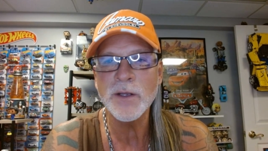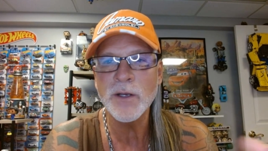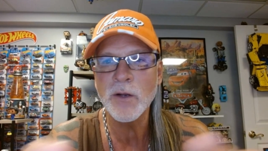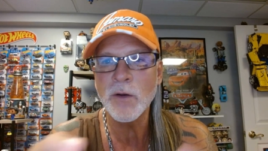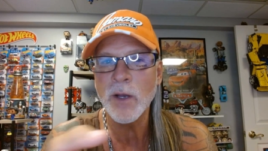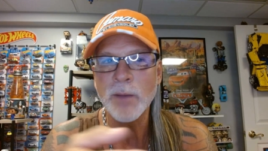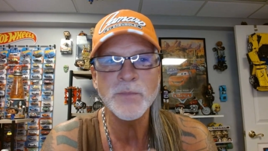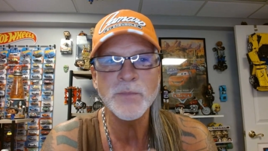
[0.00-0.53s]
You
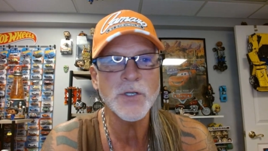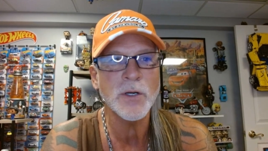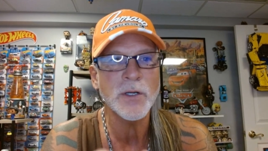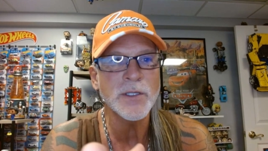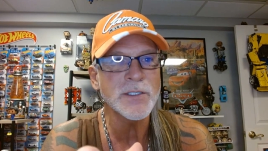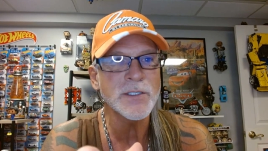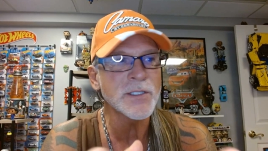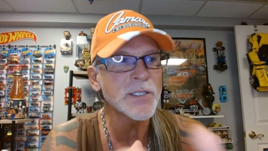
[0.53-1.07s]
know, I'm sure
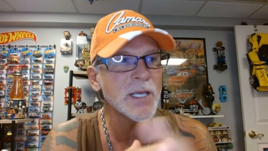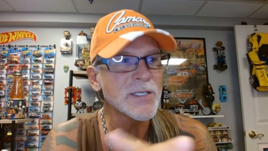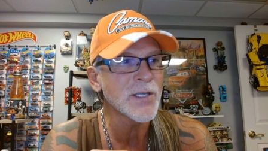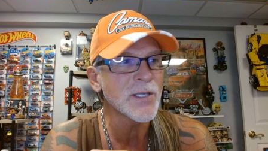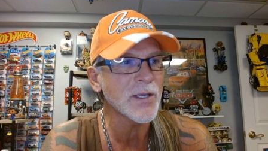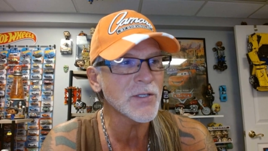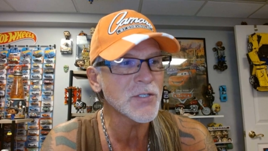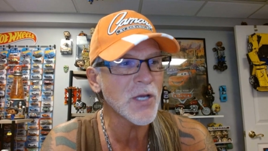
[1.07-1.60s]
it doesn't taste
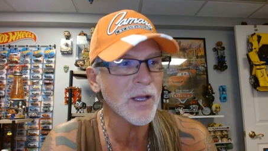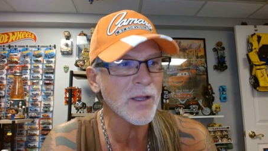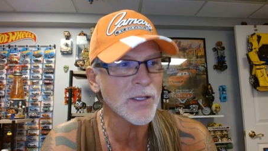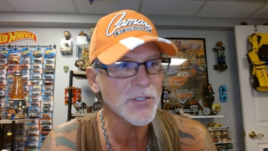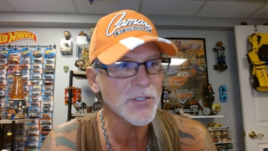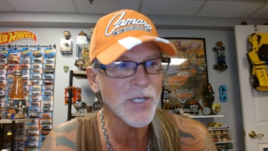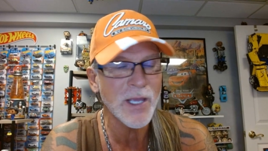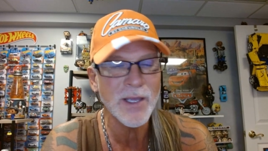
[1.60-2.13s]
like a
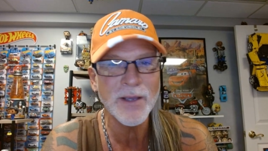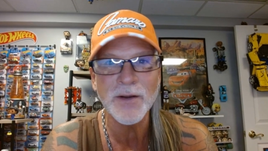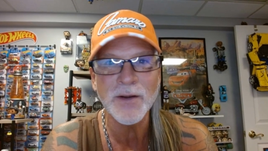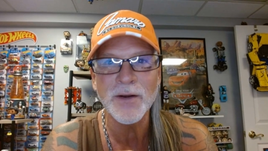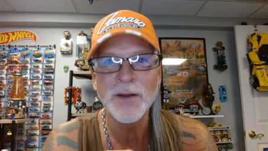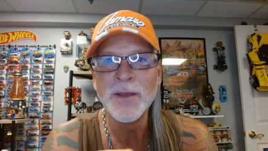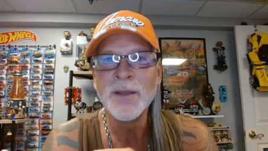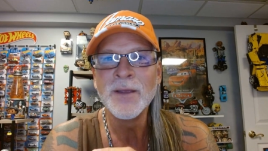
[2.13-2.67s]
chocolate shake
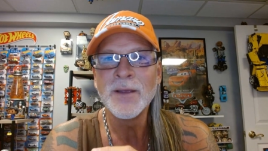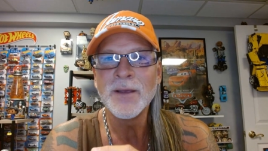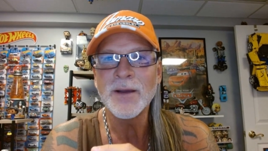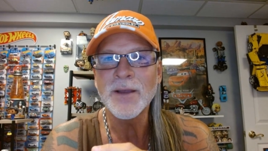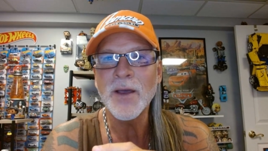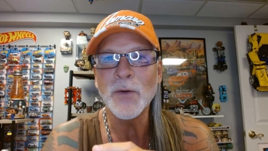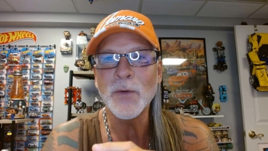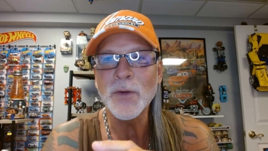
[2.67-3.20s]
or a
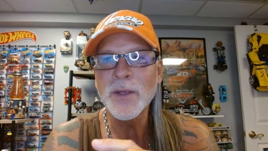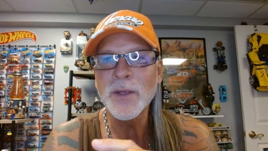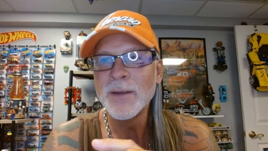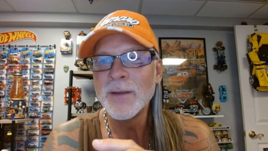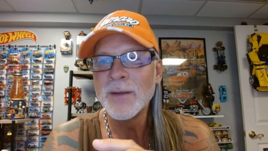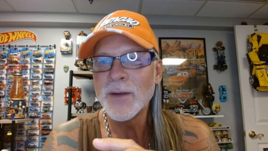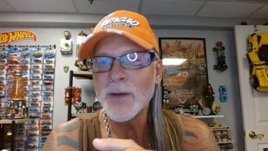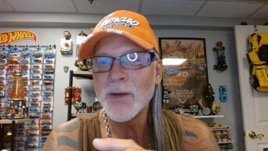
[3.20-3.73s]
Coke,
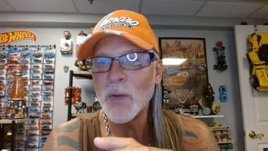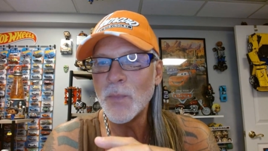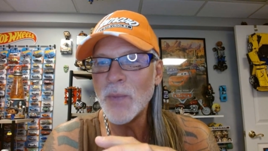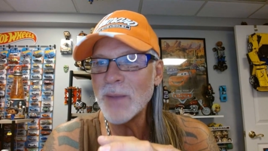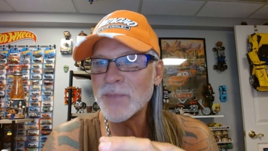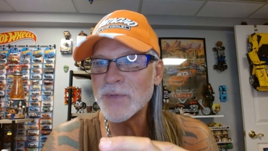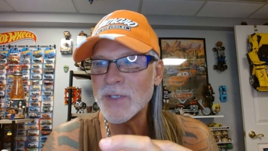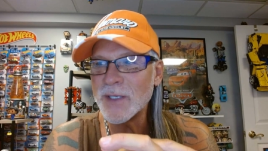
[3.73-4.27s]
or a
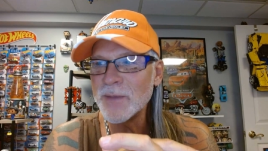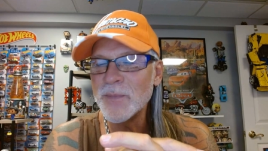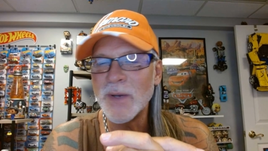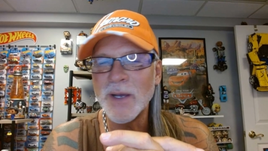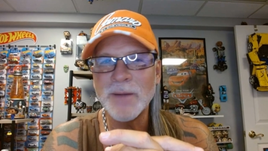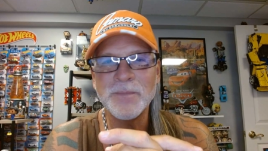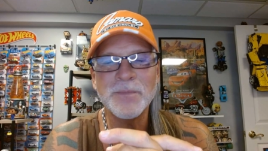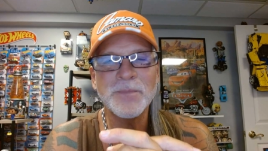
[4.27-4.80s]
Pepsi,
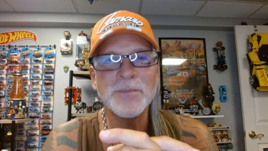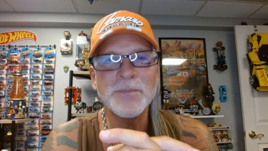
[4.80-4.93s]
but